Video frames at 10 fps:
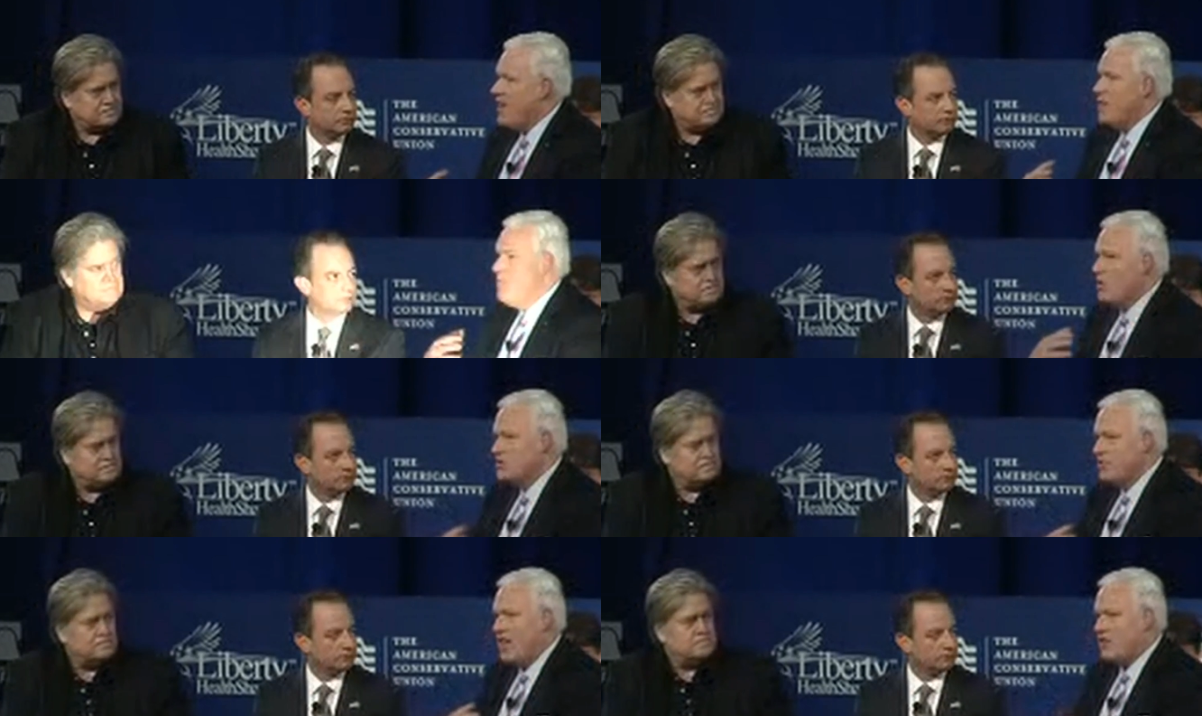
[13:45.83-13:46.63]
Speaker 1: And
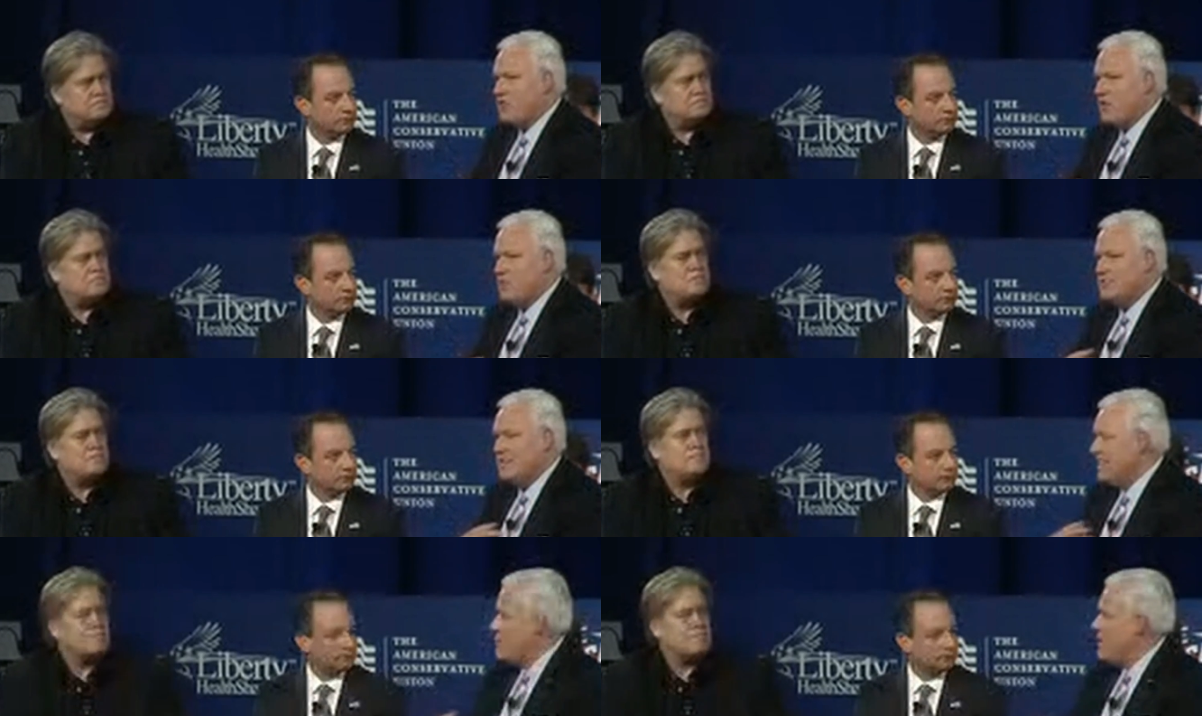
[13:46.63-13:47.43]
most of that are from these
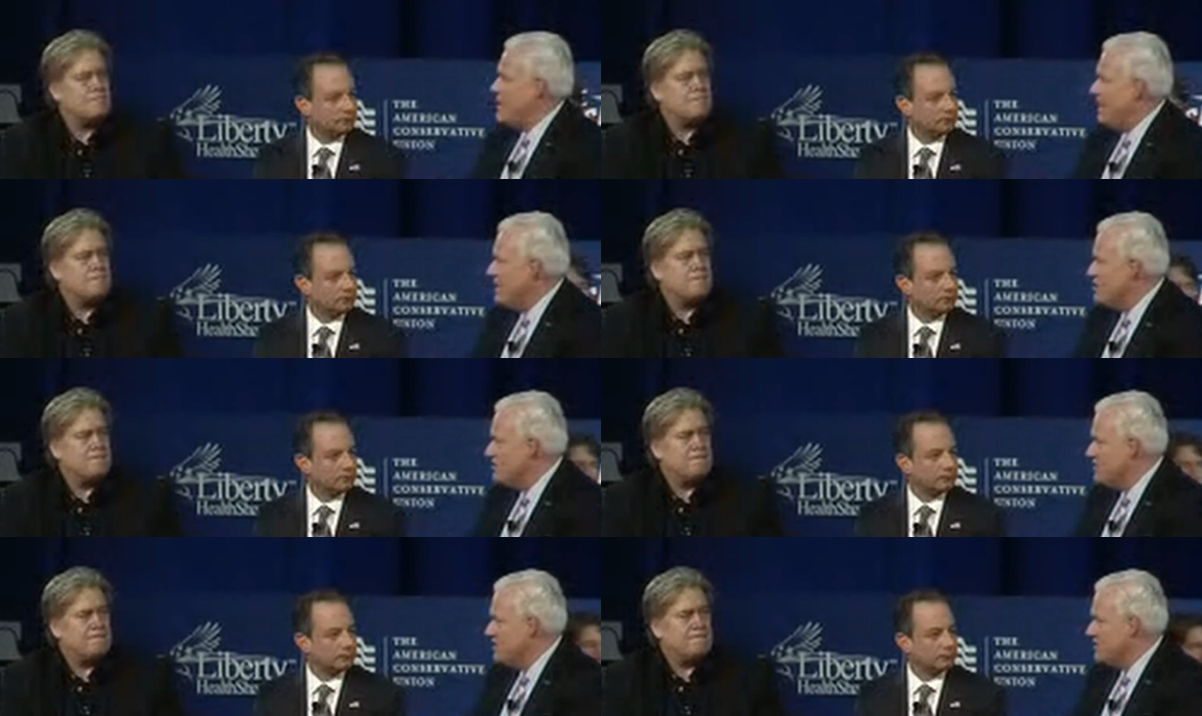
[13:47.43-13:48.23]
independent
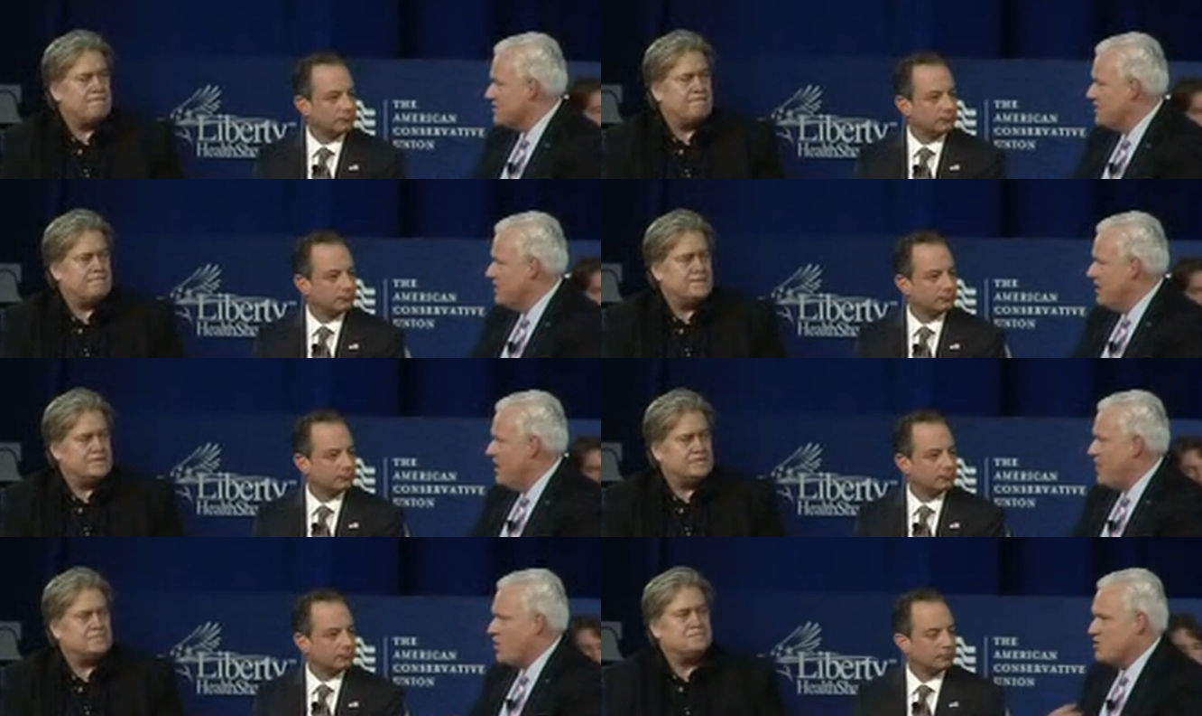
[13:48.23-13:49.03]
agencies
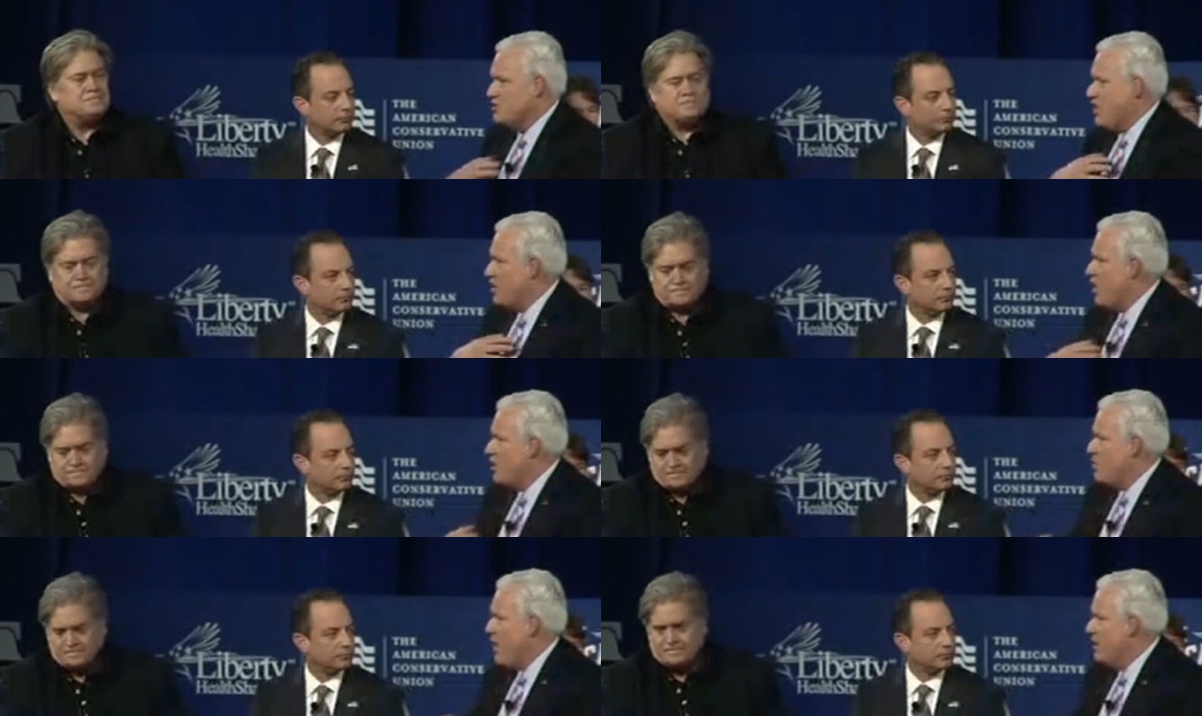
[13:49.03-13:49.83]
uh, that are just on
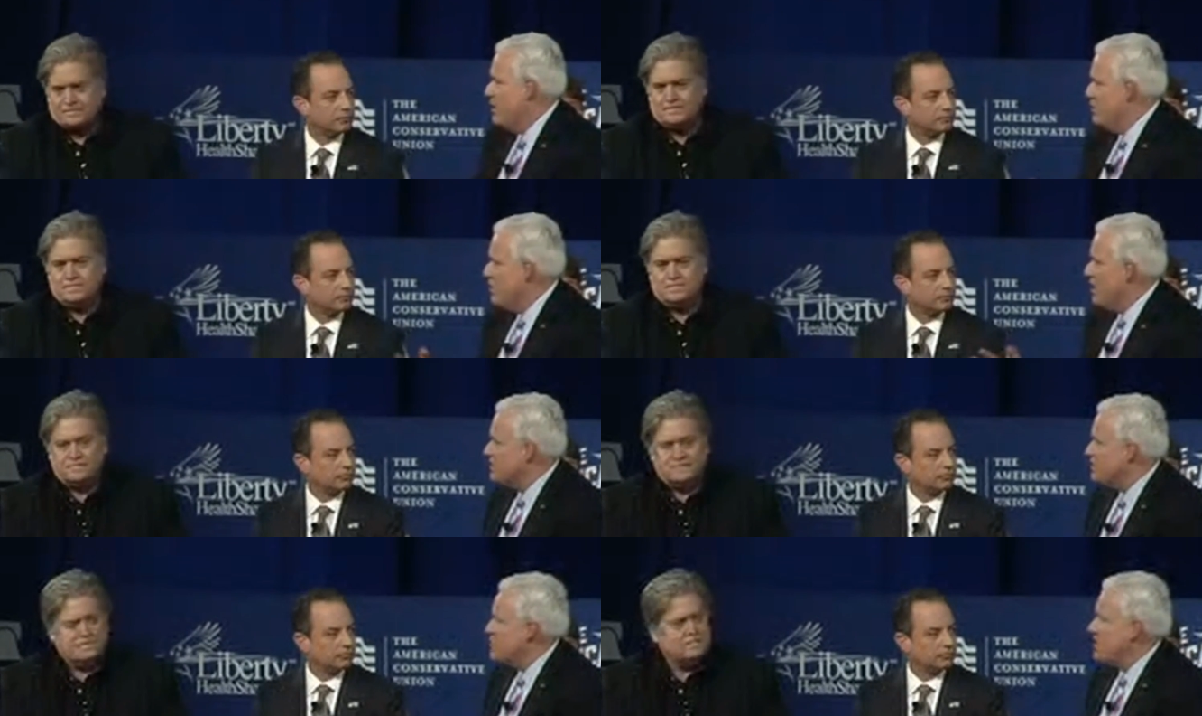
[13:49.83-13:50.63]
autopilot, and you guys
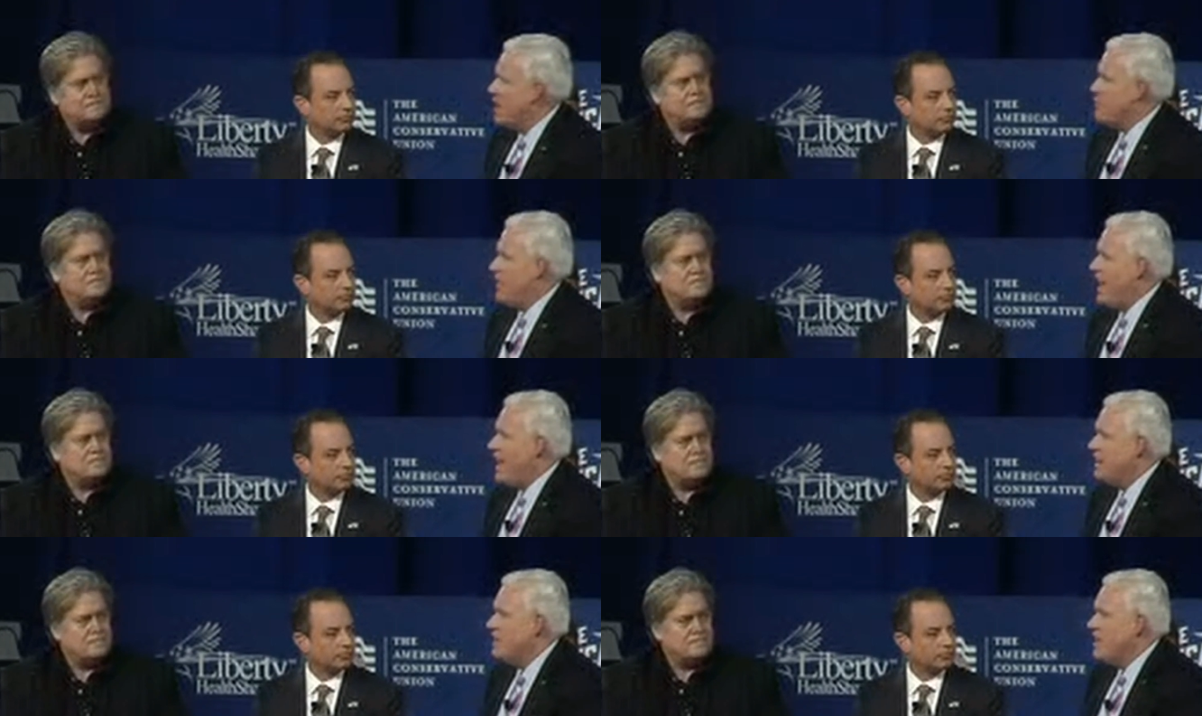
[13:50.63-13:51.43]
can stop
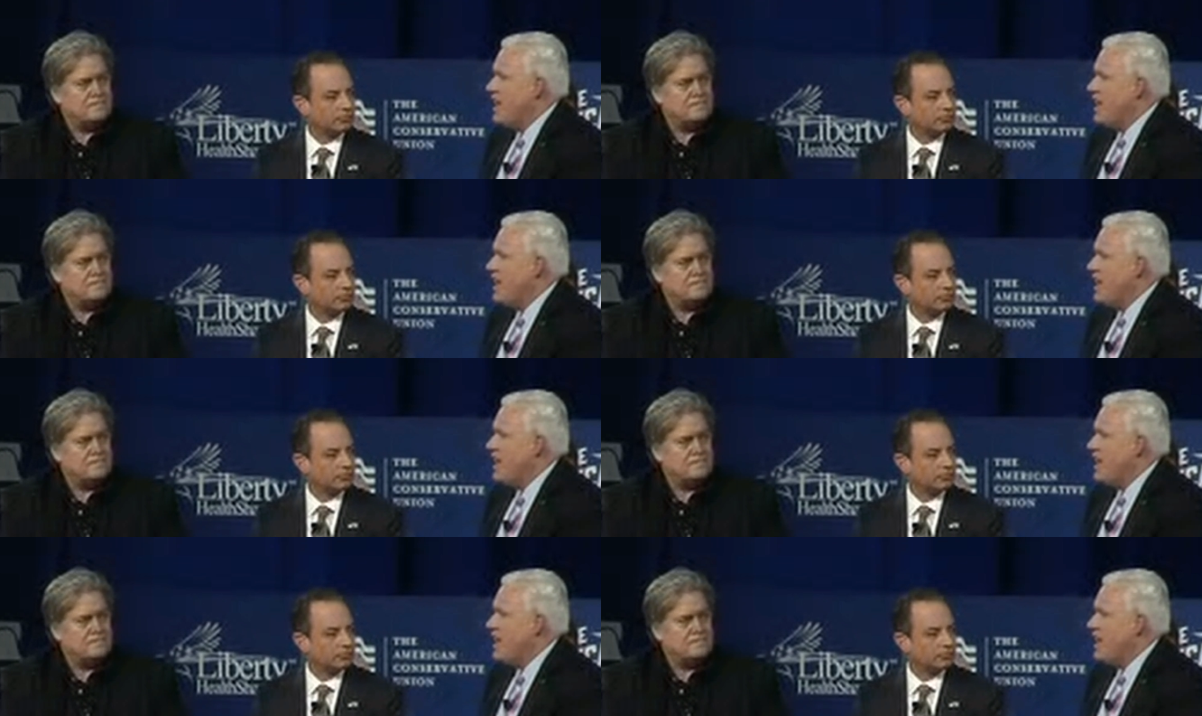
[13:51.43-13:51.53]
that.